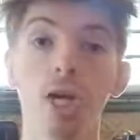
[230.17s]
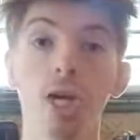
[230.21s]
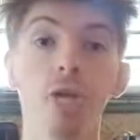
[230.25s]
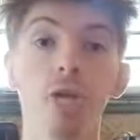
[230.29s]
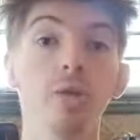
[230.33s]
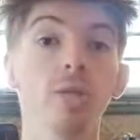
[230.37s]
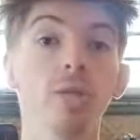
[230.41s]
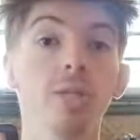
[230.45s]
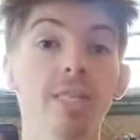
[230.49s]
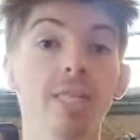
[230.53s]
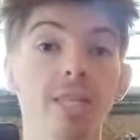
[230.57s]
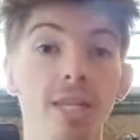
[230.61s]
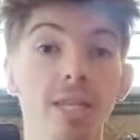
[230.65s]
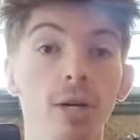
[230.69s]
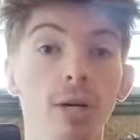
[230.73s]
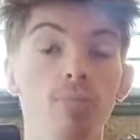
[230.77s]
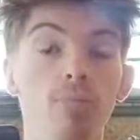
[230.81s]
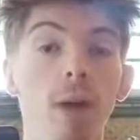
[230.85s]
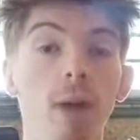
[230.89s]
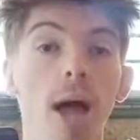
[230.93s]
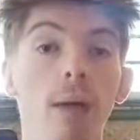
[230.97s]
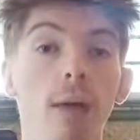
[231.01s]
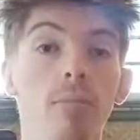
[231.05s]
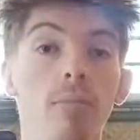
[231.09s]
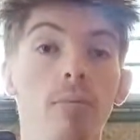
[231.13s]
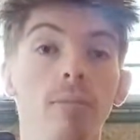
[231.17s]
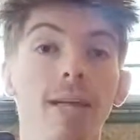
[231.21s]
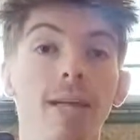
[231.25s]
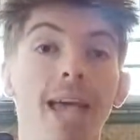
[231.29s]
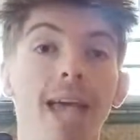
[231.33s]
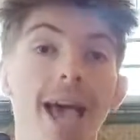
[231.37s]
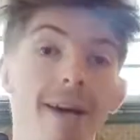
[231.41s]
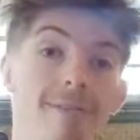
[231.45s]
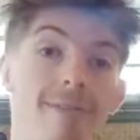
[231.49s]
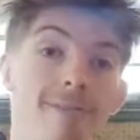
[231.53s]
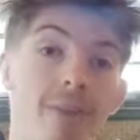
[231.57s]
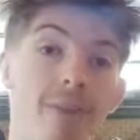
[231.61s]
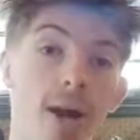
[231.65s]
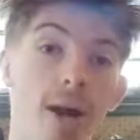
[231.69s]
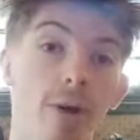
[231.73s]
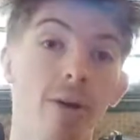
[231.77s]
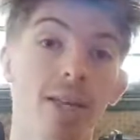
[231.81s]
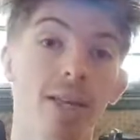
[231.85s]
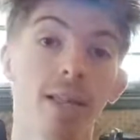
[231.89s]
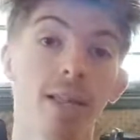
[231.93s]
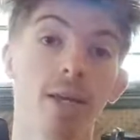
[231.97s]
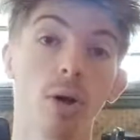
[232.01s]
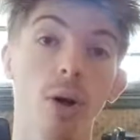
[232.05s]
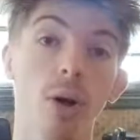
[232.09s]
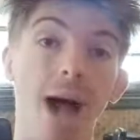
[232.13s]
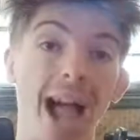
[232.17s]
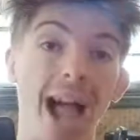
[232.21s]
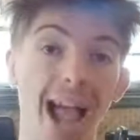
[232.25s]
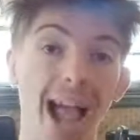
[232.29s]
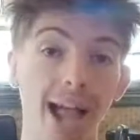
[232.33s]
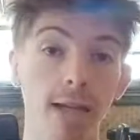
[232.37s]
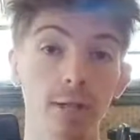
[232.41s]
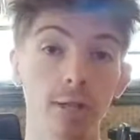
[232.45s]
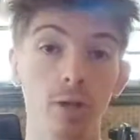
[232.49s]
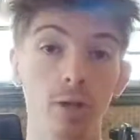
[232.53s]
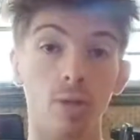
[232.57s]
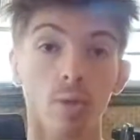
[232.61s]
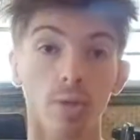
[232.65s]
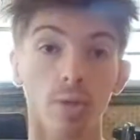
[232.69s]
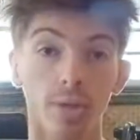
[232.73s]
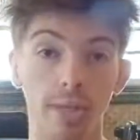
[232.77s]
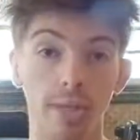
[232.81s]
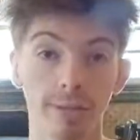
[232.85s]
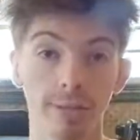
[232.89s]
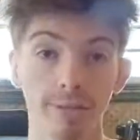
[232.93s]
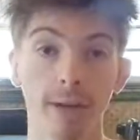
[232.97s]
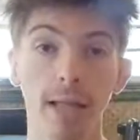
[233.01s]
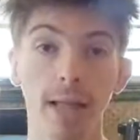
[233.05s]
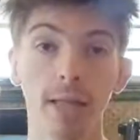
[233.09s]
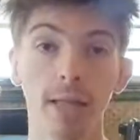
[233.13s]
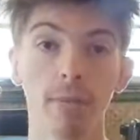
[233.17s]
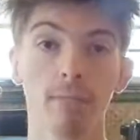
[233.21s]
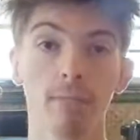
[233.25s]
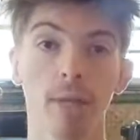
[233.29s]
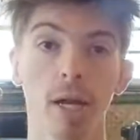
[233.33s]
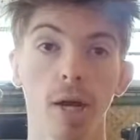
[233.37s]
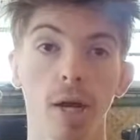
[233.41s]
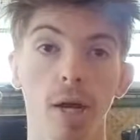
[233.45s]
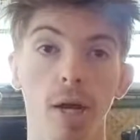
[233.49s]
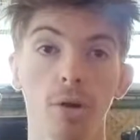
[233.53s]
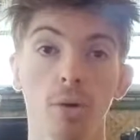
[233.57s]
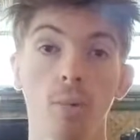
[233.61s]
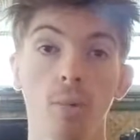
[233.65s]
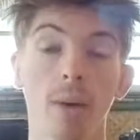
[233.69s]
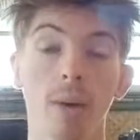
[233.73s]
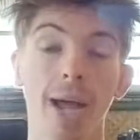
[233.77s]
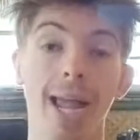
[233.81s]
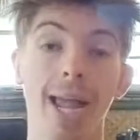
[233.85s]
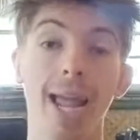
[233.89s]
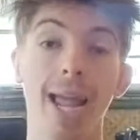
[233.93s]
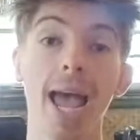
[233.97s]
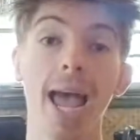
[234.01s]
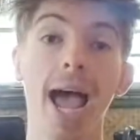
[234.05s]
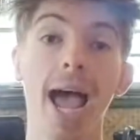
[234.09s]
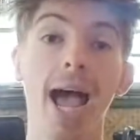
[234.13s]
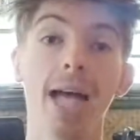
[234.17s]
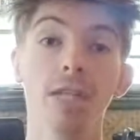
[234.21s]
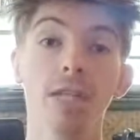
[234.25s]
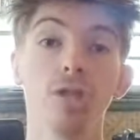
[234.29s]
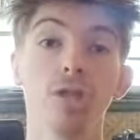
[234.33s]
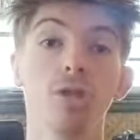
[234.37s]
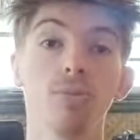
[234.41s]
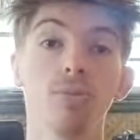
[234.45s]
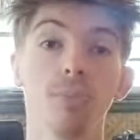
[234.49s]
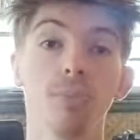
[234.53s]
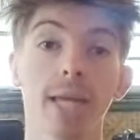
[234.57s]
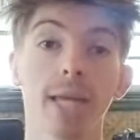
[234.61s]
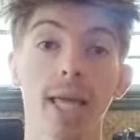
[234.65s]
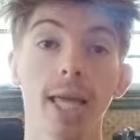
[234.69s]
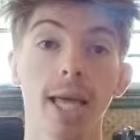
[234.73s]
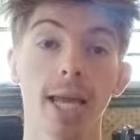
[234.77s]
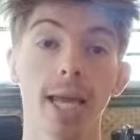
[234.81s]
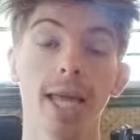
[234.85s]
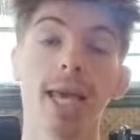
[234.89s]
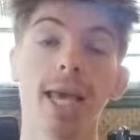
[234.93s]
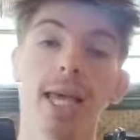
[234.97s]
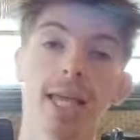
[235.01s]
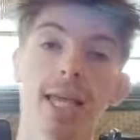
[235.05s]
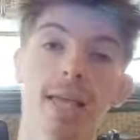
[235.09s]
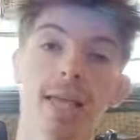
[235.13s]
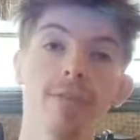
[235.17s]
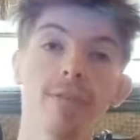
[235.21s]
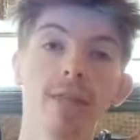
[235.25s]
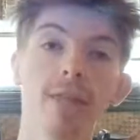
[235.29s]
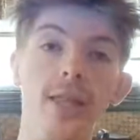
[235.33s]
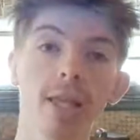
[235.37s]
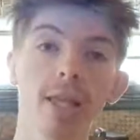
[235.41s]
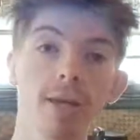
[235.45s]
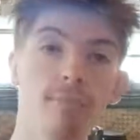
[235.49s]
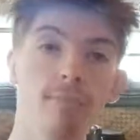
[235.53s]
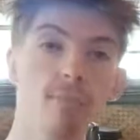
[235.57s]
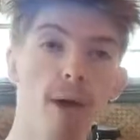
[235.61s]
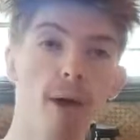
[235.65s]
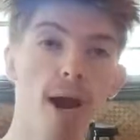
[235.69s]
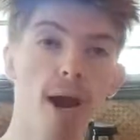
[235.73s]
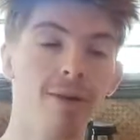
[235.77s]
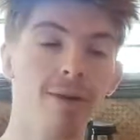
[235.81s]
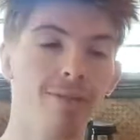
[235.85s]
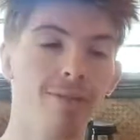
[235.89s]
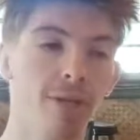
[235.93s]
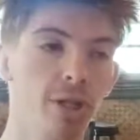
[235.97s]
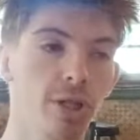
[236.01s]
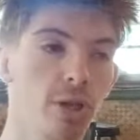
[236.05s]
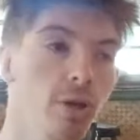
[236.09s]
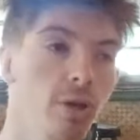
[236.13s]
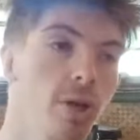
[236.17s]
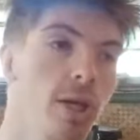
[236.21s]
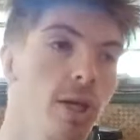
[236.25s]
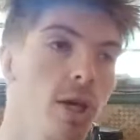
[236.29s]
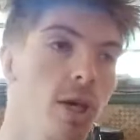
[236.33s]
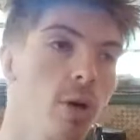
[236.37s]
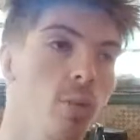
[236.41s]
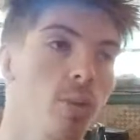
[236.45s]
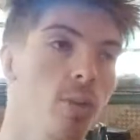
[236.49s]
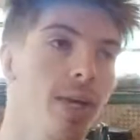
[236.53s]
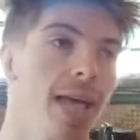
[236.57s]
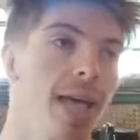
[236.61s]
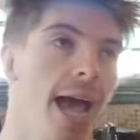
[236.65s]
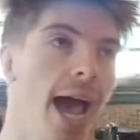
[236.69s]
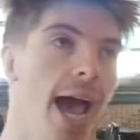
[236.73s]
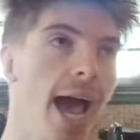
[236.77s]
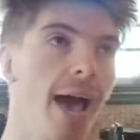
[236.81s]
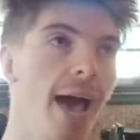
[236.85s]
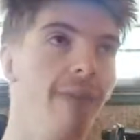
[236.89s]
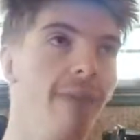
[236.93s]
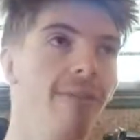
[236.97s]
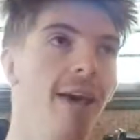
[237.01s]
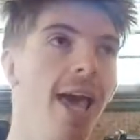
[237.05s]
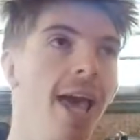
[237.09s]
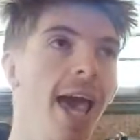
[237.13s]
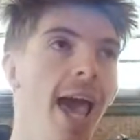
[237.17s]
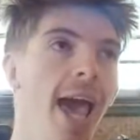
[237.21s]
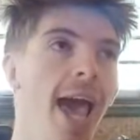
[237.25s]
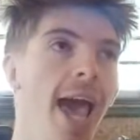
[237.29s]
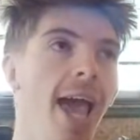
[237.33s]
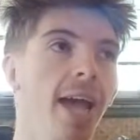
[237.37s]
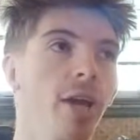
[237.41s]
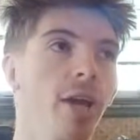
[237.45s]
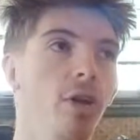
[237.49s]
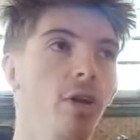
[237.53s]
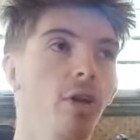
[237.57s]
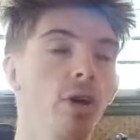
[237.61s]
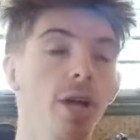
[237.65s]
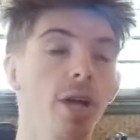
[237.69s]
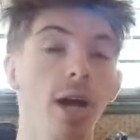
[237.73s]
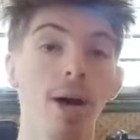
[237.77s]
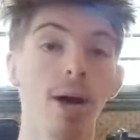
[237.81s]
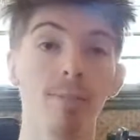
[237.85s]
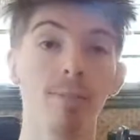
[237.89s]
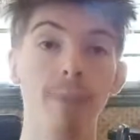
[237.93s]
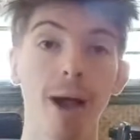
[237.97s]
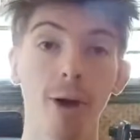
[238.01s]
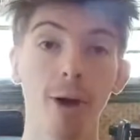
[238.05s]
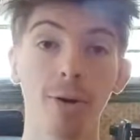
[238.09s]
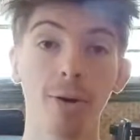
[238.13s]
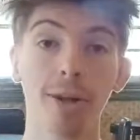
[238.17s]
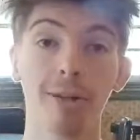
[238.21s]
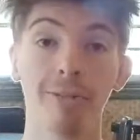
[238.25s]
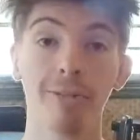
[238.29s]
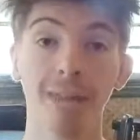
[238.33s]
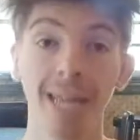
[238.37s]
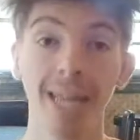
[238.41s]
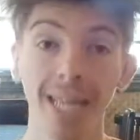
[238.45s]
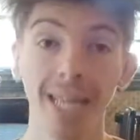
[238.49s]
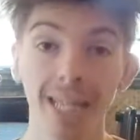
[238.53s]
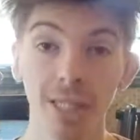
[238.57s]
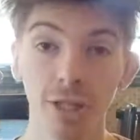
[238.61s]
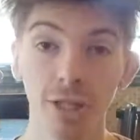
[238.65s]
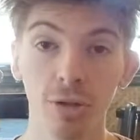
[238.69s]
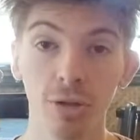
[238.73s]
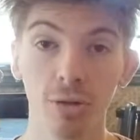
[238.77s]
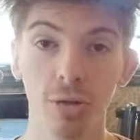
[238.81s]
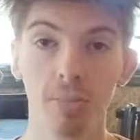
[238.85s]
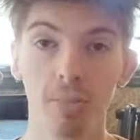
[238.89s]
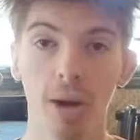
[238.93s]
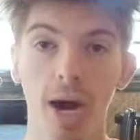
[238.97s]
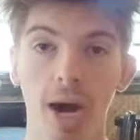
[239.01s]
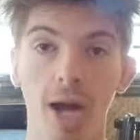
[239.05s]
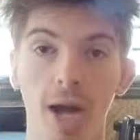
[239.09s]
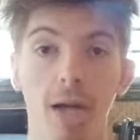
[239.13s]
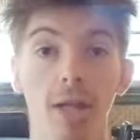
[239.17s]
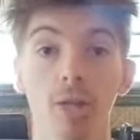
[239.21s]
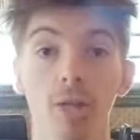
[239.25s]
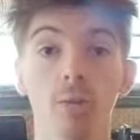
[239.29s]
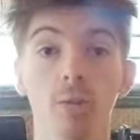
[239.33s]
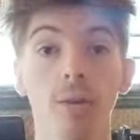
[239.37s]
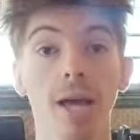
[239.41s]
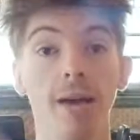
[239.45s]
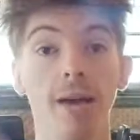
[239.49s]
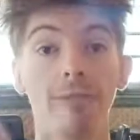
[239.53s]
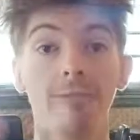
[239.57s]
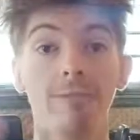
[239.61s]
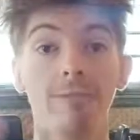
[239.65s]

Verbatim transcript: you still probably have very little actual development underway as you begin. Even the Empire of Aeternia, we have a good amount of history behind us. We have